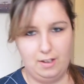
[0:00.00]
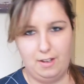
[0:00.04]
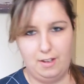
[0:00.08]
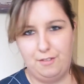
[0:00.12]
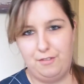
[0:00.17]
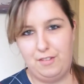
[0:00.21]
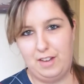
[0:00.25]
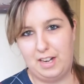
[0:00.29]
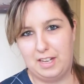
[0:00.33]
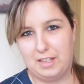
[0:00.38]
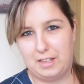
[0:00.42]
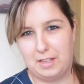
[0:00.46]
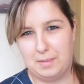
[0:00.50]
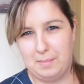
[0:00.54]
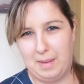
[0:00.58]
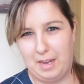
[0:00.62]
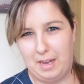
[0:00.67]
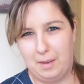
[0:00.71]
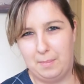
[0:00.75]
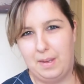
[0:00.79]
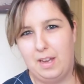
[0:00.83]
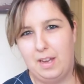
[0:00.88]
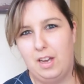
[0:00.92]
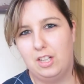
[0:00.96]
filling them
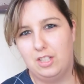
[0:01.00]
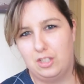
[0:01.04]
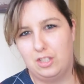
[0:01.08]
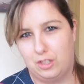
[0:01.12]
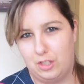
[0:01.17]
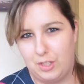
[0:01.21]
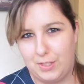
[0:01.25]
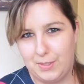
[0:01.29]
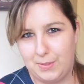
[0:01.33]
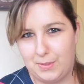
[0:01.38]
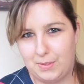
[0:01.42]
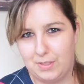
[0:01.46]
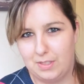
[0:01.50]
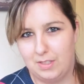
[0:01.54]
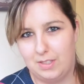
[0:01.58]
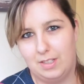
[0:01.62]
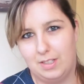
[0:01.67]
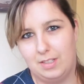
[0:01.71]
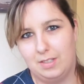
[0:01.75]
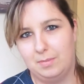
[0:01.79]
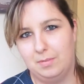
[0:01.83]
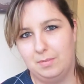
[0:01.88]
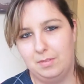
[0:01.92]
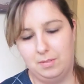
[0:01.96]
out a bit, I just loosen
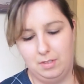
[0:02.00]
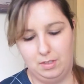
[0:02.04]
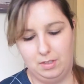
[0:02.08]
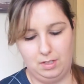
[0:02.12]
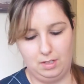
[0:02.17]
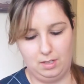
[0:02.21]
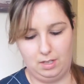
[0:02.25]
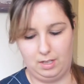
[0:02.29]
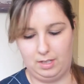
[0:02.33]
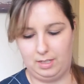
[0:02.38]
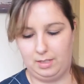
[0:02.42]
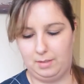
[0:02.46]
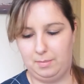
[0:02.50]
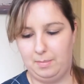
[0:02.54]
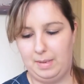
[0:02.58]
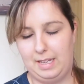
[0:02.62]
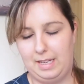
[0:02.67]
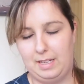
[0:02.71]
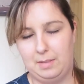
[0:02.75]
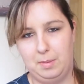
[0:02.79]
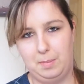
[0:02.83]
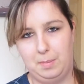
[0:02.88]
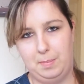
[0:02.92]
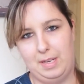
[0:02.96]
them, like
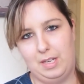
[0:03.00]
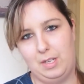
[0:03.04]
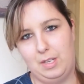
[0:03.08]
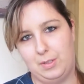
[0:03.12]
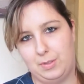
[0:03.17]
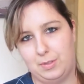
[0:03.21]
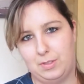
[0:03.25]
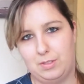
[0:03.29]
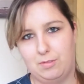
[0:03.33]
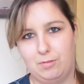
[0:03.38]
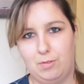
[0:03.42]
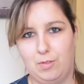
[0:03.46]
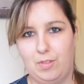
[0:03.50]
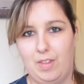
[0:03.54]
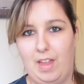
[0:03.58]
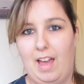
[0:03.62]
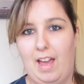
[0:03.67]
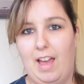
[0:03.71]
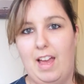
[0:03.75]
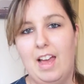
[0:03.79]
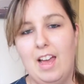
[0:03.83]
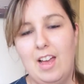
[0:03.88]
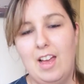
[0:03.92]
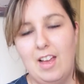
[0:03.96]
make them a bit looser on
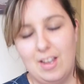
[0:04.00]
there.